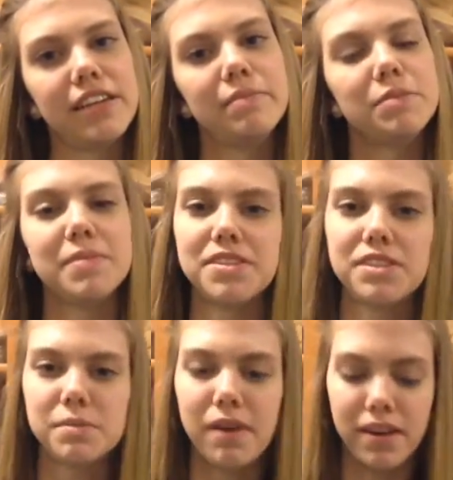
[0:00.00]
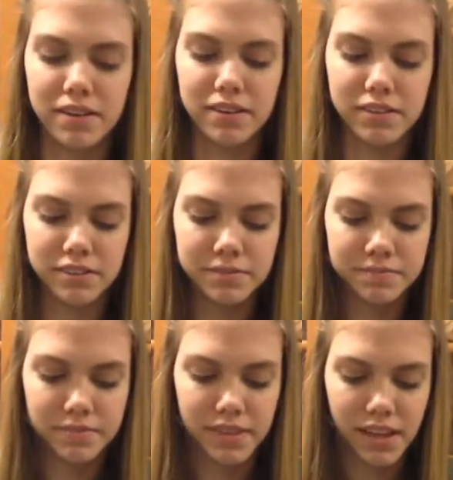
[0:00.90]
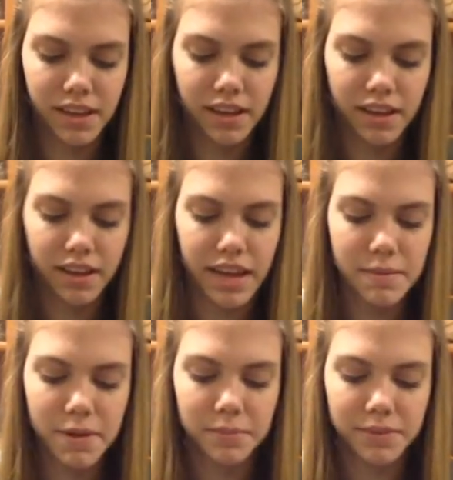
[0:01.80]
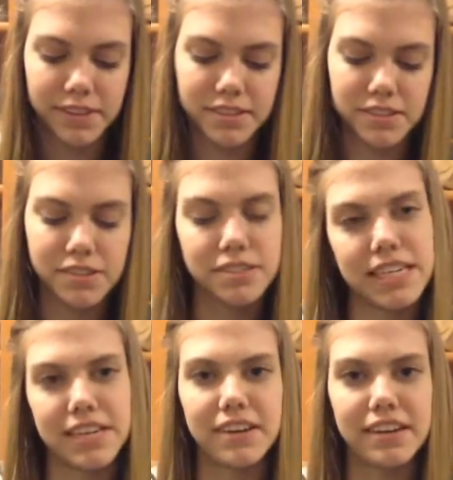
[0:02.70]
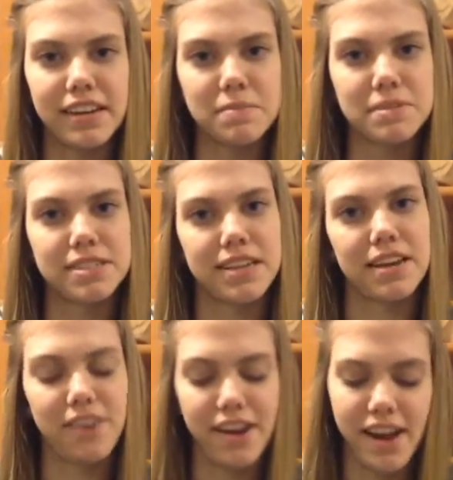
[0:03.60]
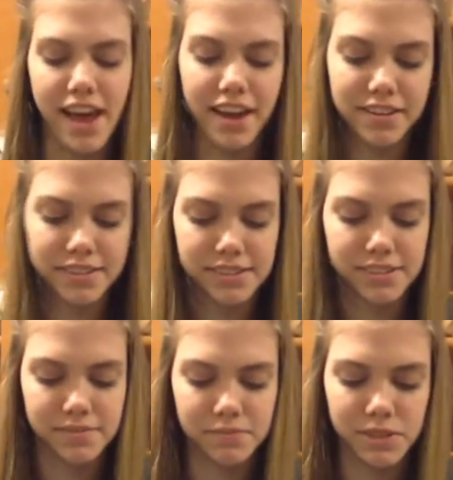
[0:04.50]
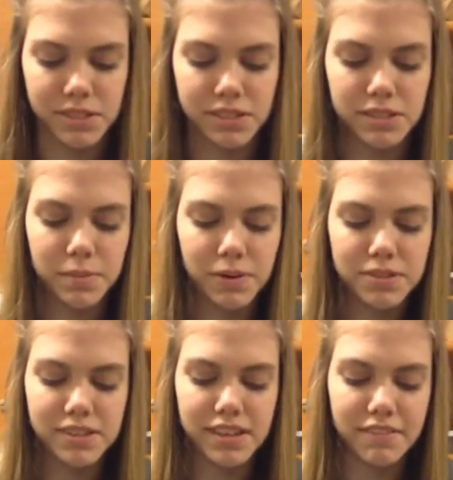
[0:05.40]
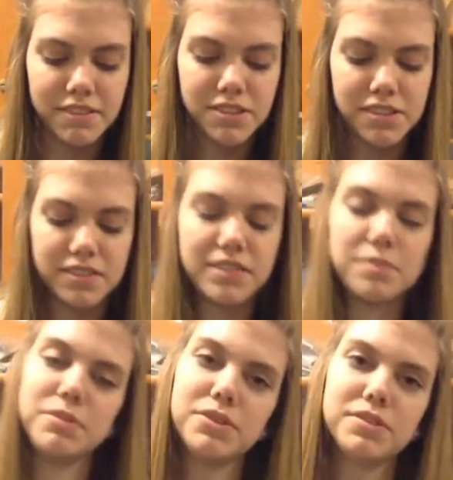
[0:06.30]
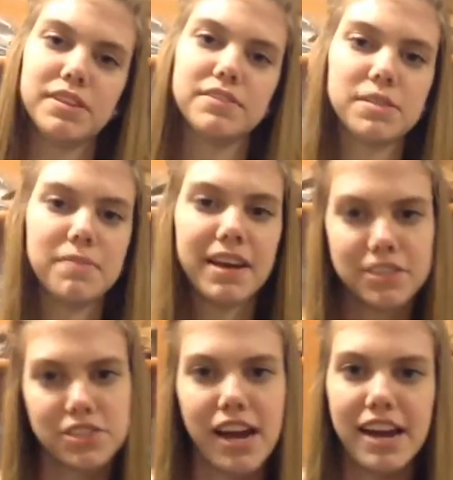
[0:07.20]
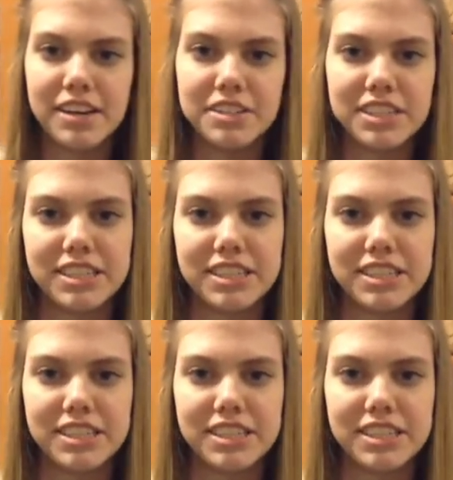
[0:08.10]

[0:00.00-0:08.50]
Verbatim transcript: named Mr. Barnacle came up with this new steroid named Steroid X, which is supposed to give the students a boost of some extra energy. So